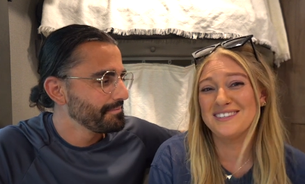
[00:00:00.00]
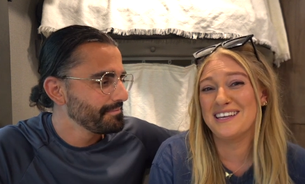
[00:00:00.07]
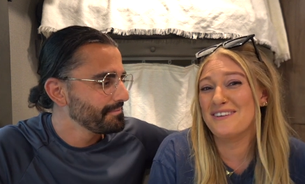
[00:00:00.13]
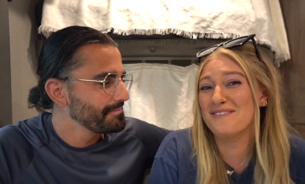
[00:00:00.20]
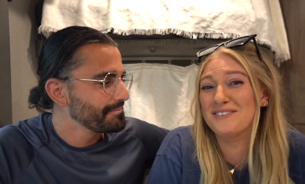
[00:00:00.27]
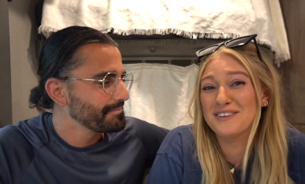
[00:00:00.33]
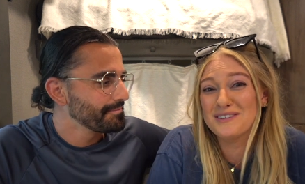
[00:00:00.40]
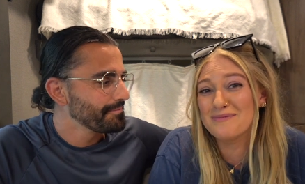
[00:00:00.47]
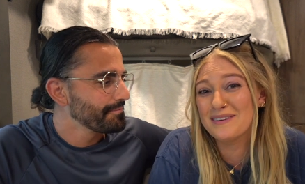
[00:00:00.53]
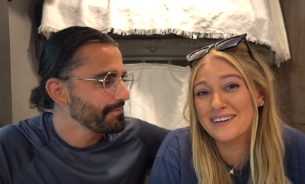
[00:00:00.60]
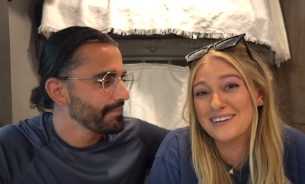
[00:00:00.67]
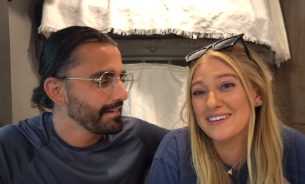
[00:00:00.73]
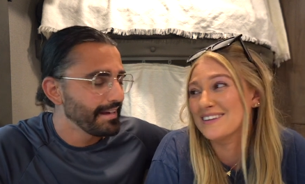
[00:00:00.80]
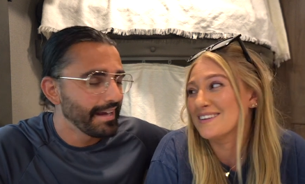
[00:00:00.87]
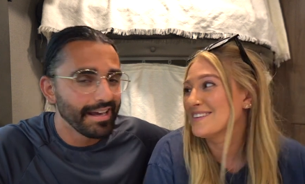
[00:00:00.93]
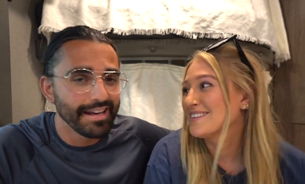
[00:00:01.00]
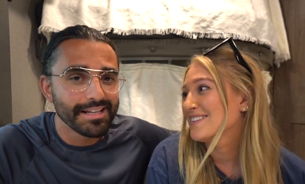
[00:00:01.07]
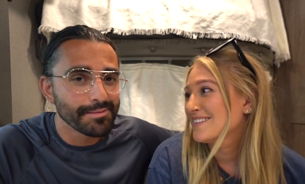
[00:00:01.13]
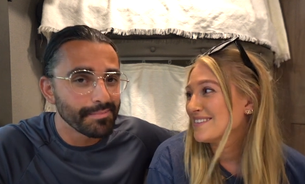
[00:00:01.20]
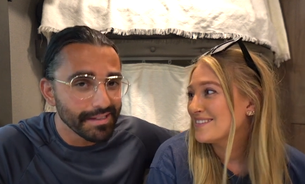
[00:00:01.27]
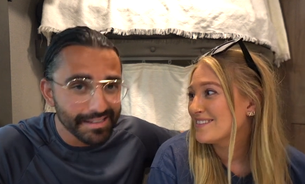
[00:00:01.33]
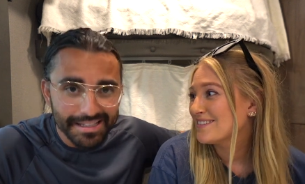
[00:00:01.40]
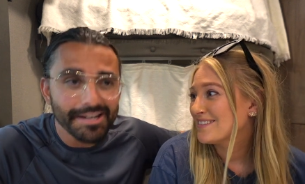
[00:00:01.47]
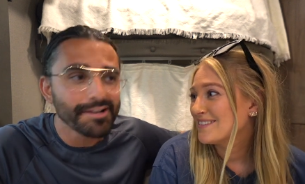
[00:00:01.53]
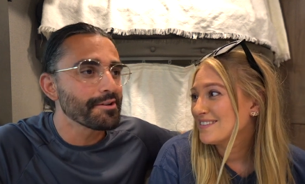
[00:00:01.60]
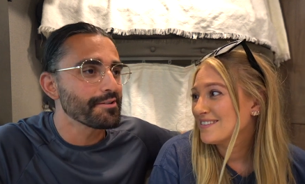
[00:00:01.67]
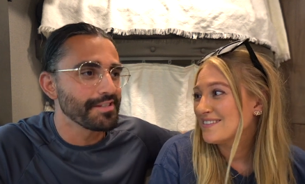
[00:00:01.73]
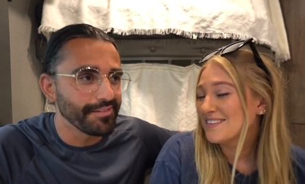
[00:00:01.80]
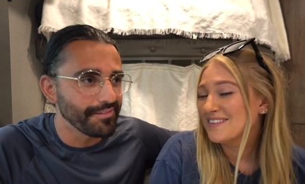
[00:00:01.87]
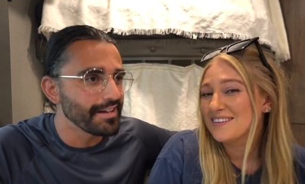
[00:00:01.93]
Speaker 1: saved our money.
Speaker 2: And it's been
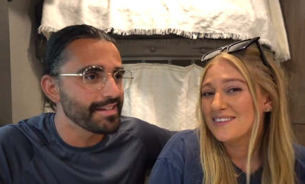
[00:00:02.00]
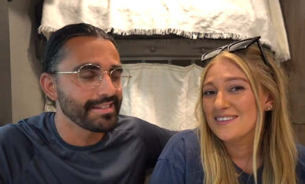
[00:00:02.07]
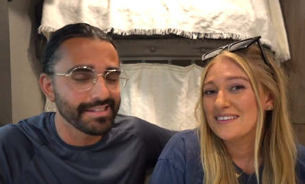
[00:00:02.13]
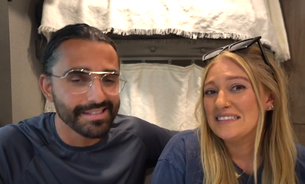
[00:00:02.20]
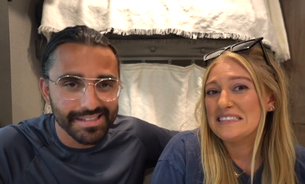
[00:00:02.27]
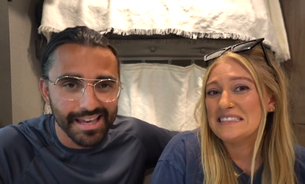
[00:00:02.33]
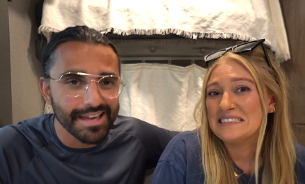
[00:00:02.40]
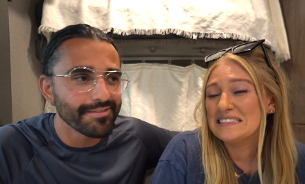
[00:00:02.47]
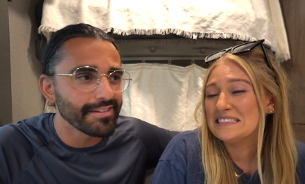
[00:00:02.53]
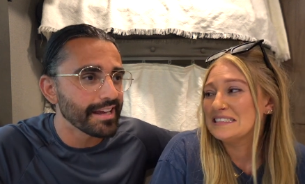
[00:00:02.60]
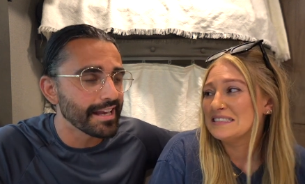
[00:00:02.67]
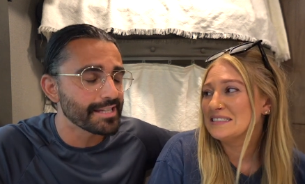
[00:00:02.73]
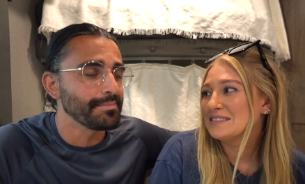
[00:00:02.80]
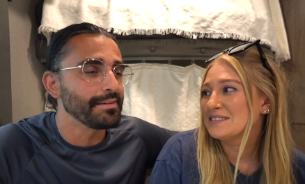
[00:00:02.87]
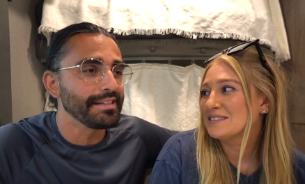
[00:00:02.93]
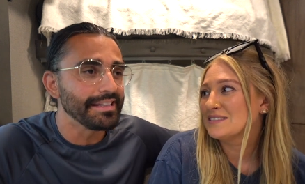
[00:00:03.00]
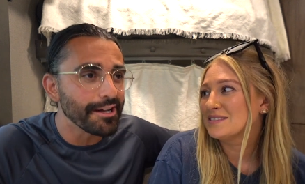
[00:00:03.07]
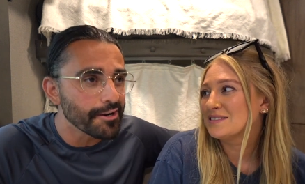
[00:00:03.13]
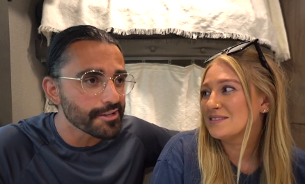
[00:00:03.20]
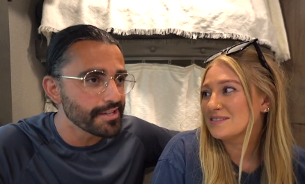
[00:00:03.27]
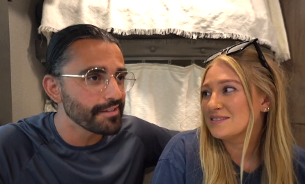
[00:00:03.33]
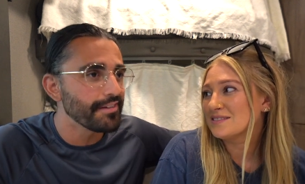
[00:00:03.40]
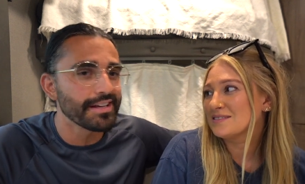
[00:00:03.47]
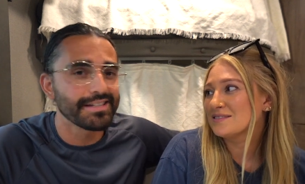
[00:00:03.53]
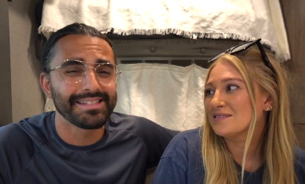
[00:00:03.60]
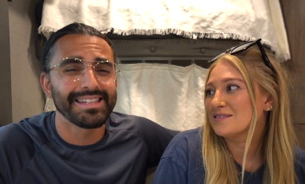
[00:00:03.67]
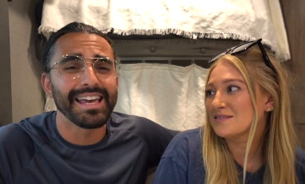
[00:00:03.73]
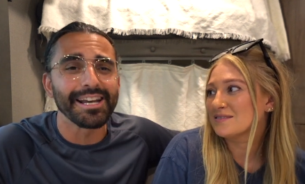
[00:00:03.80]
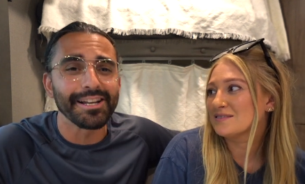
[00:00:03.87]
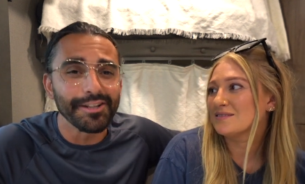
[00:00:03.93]
years of us saving. It's been years of us
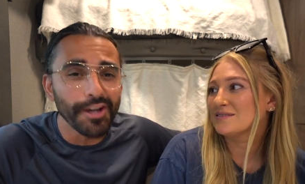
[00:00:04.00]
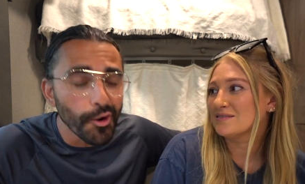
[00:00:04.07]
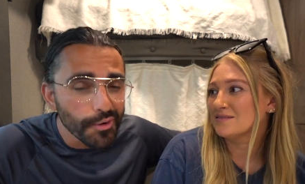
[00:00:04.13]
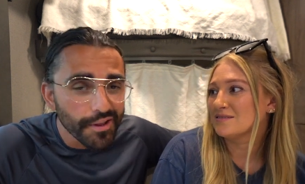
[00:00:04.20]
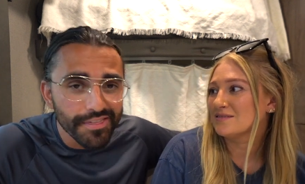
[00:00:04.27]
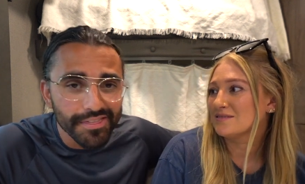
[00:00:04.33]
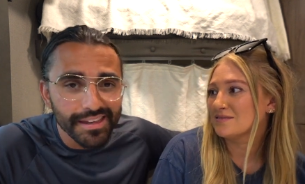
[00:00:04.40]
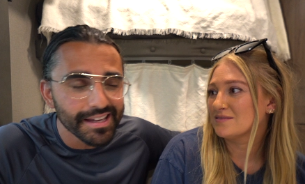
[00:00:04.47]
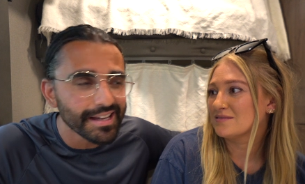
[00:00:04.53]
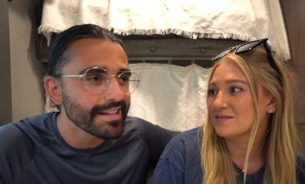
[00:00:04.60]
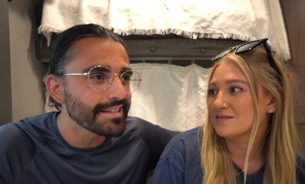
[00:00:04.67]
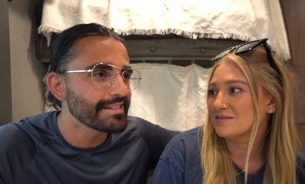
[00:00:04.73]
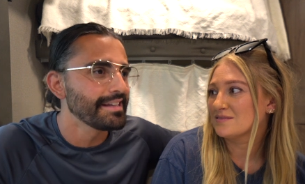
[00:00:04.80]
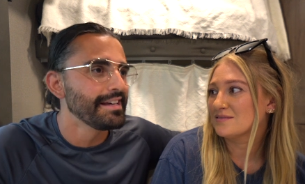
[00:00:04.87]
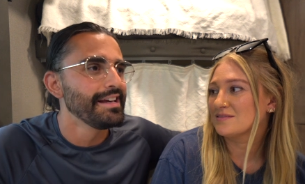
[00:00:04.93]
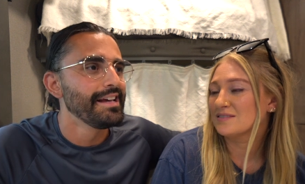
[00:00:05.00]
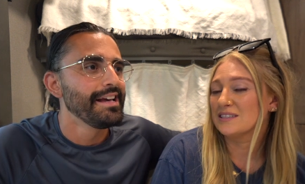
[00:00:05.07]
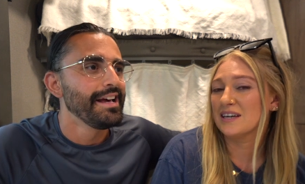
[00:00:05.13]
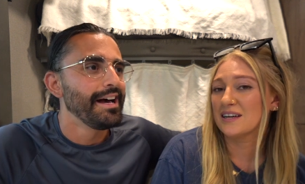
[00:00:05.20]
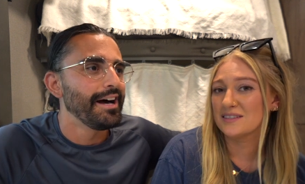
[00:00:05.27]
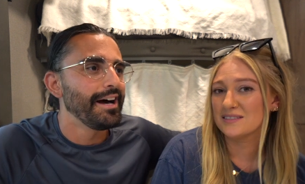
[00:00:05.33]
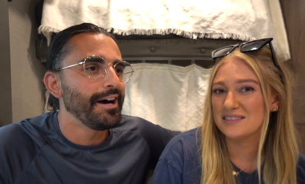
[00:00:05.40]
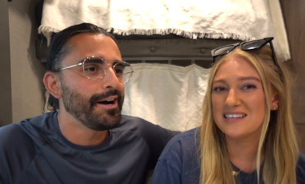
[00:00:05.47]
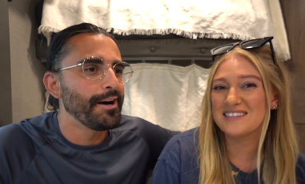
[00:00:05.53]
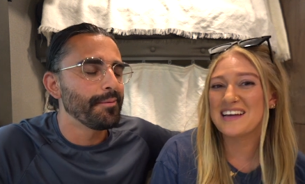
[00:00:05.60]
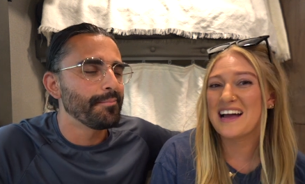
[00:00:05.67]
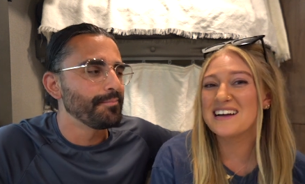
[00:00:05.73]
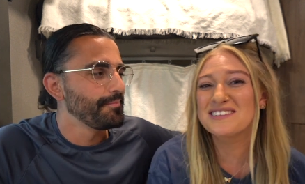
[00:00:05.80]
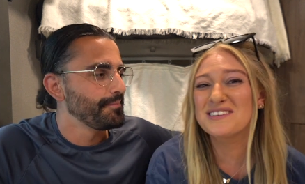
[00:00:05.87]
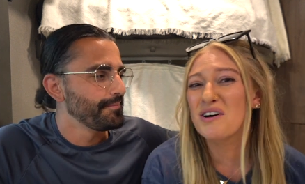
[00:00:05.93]
saying no to things.
Speaker 1: Yes, um, it
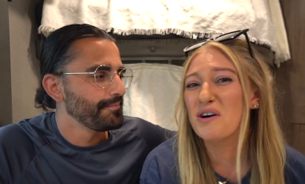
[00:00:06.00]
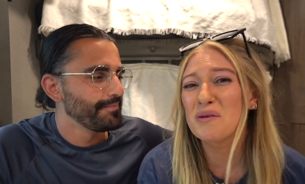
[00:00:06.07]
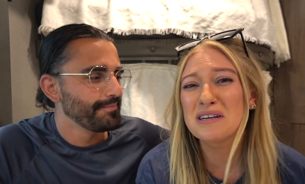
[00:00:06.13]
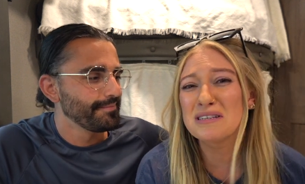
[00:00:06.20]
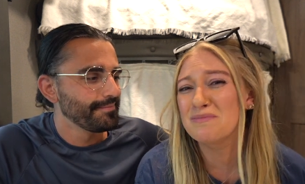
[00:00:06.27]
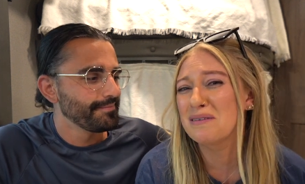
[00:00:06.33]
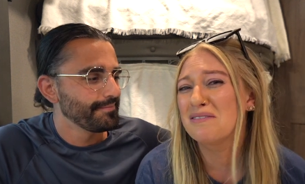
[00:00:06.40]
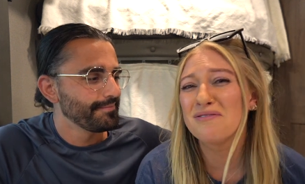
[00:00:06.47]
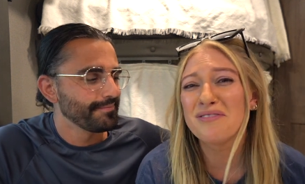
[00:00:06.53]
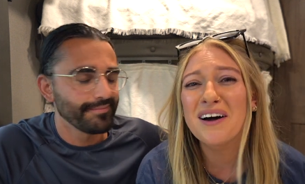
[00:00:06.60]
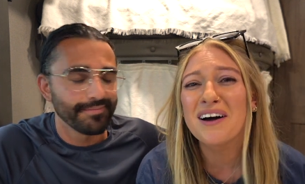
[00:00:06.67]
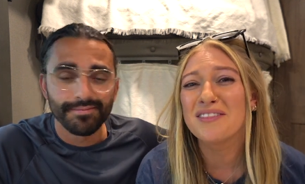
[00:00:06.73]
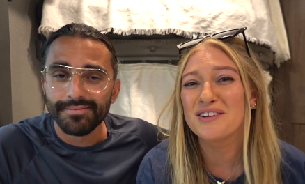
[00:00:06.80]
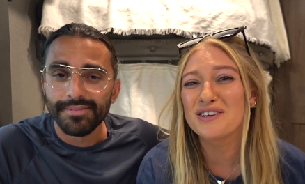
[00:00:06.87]
hasn't always been fun.